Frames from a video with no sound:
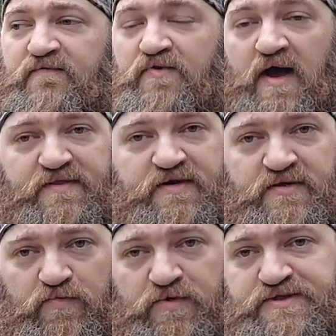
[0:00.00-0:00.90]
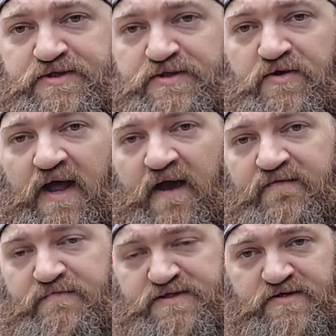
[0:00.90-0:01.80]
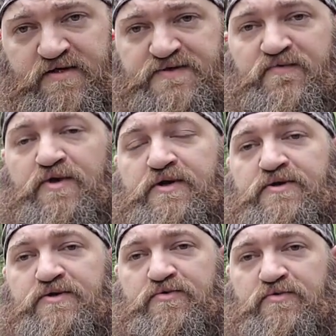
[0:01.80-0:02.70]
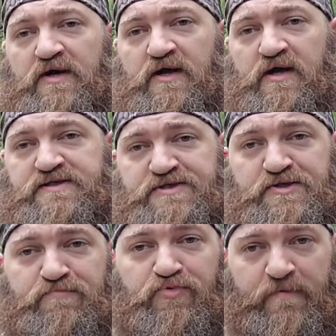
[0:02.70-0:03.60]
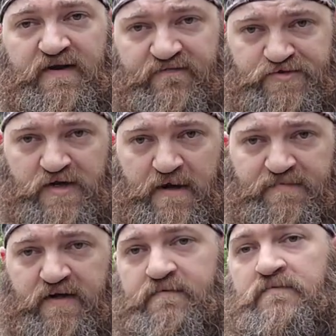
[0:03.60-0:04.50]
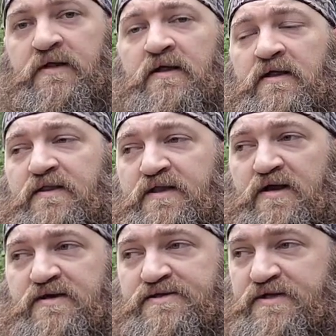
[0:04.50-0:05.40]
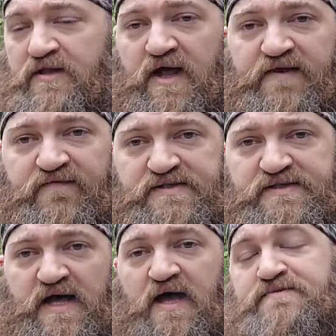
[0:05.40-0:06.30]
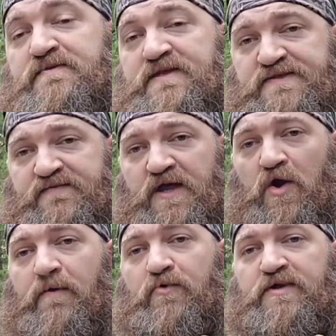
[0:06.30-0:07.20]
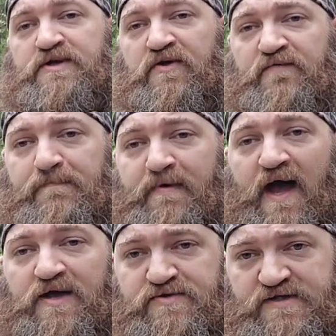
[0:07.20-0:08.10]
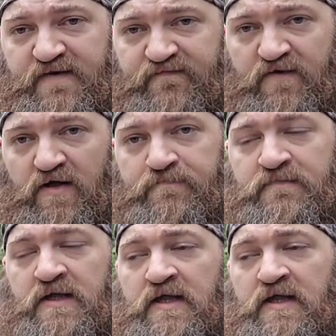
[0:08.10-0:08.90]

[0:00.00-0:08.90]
if you're out there in the woods and you don't have the materials for it, you can do essentially primitive trapping. There's a lot of different styles, but in this video I'm going to go over the Paiute deadfall.